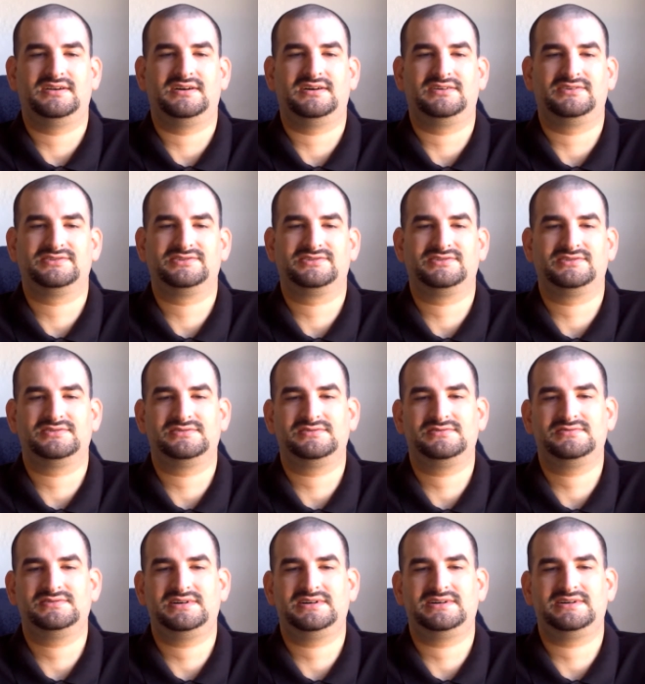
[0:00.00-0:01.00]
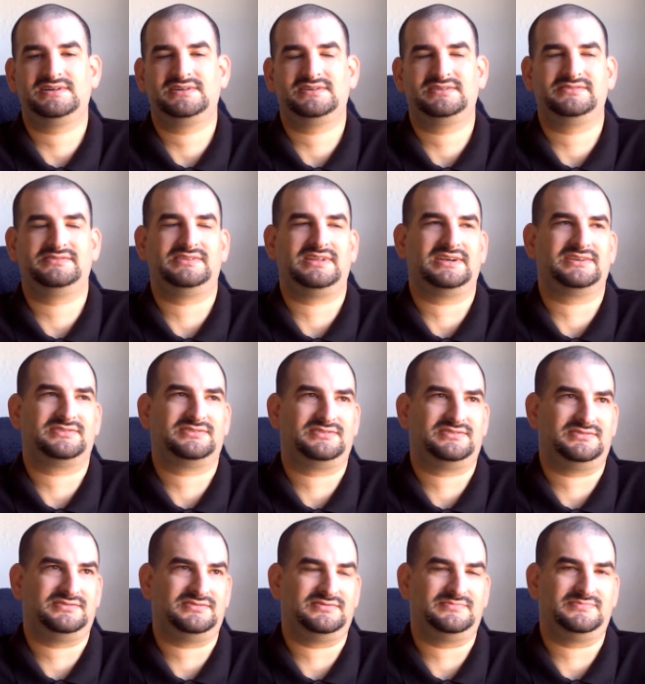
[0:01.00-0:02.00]
Also, uh, I'd like
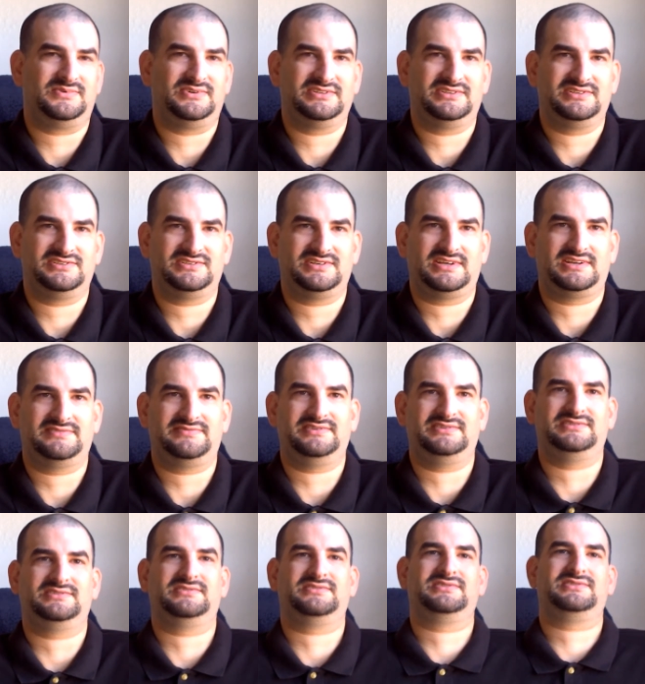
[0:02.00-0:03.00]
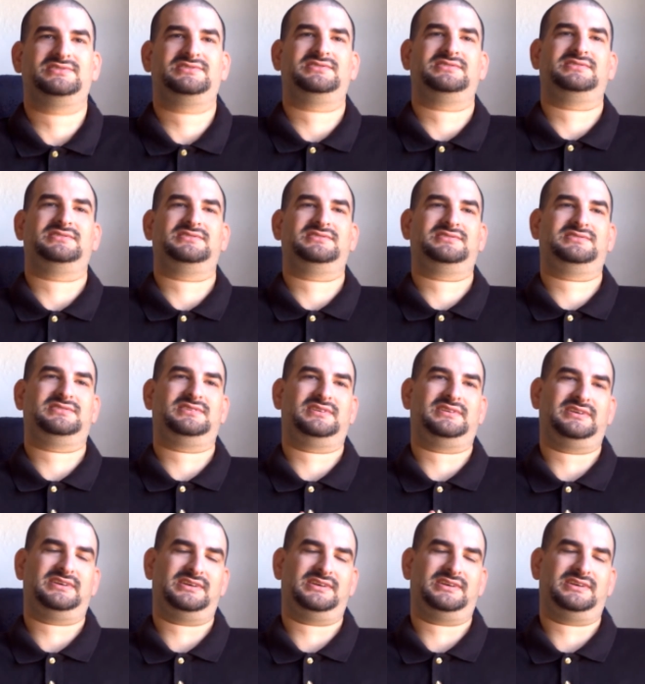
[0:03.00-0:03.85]
to point this out if you notice this uh,